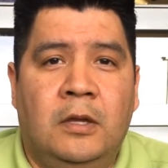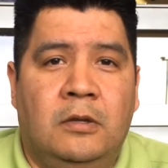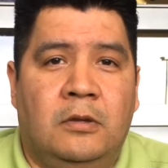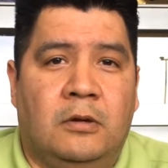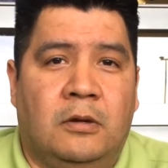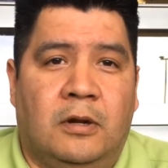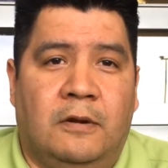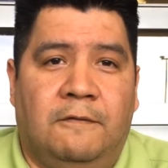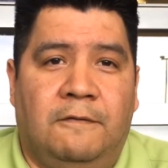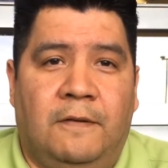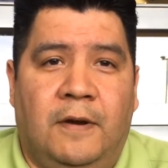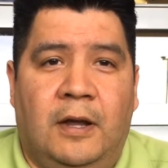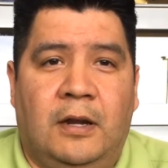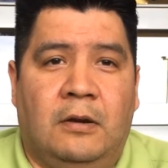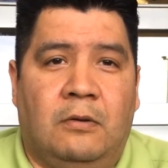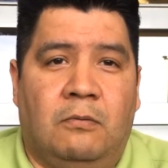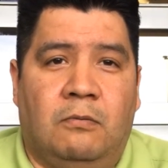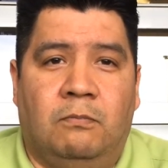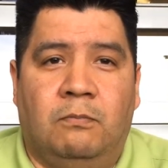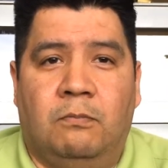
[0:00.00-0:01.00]
You're going to find
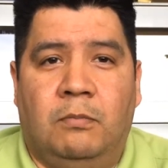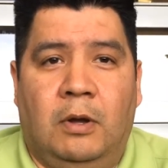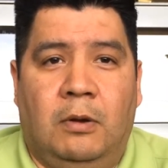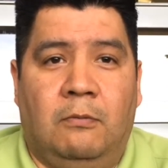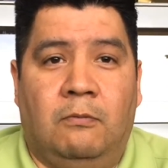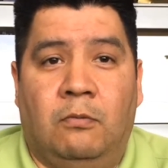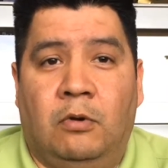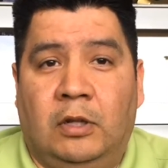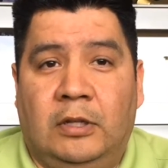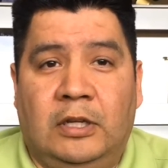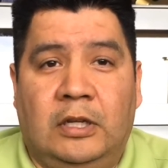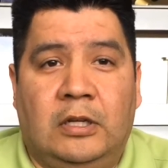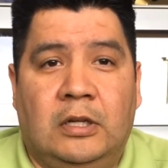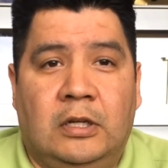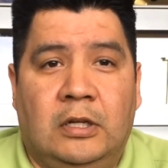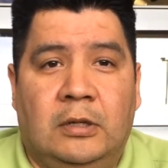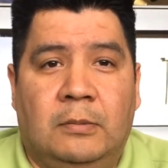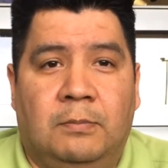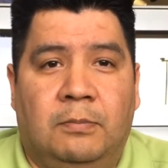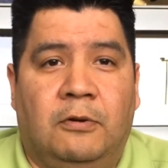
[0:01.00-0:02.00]
a really
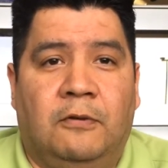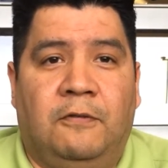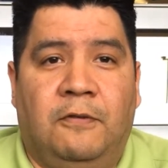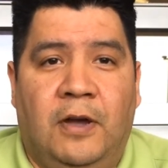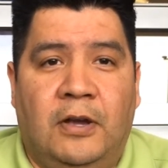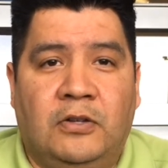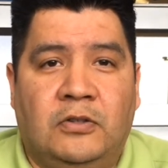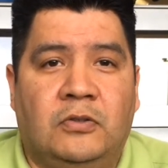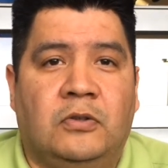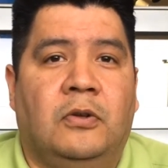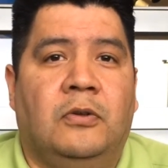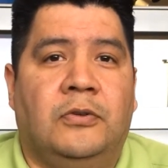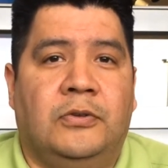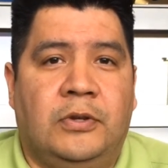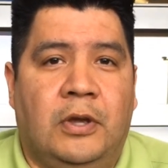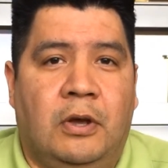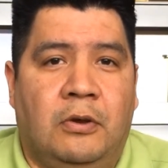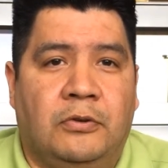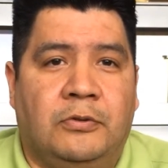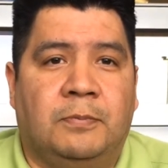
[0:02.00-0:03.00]
good professional
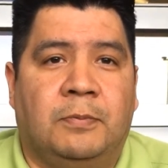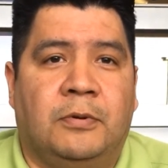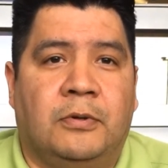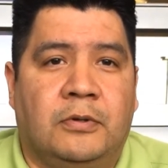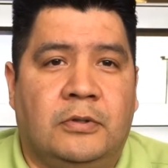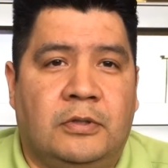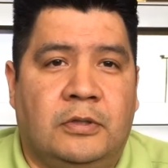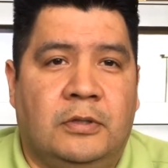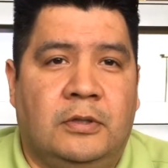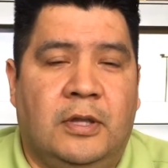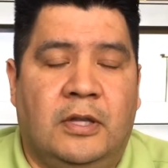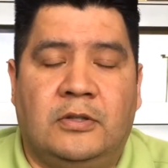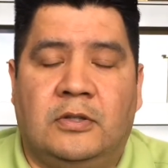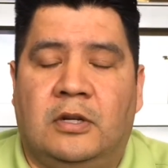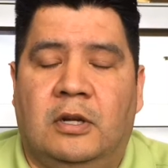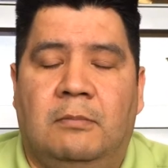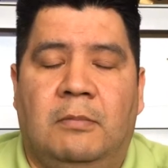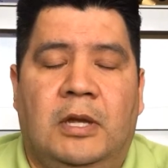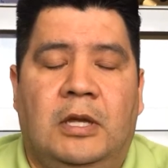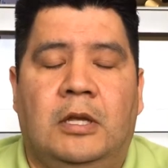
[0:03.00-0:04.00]
salesperson. That's
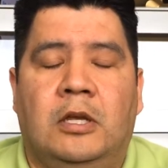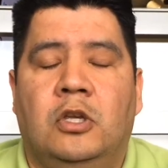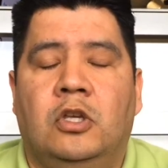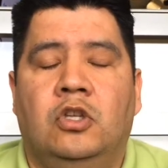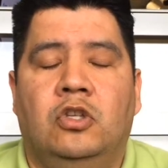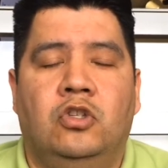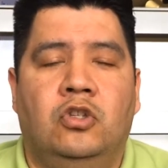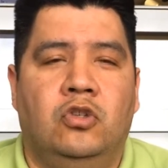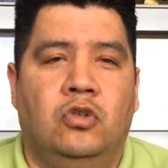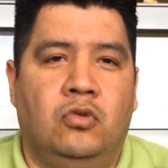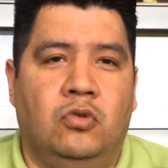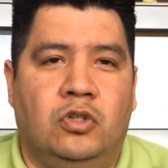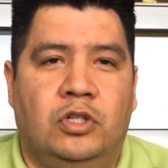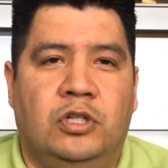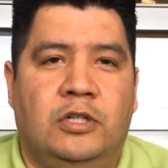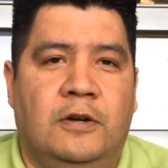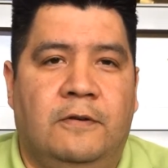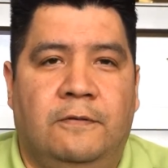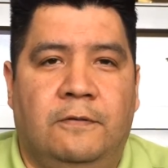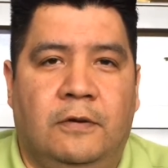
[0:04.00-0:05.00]
going to make a huge
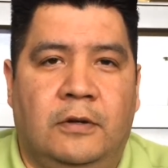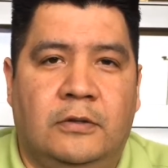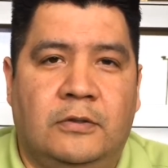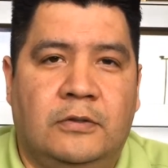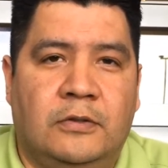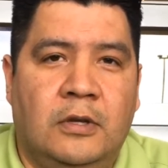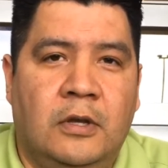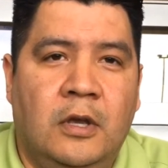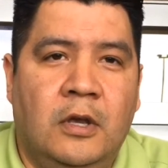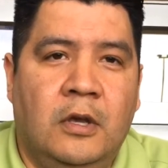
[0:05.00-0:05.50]
difference.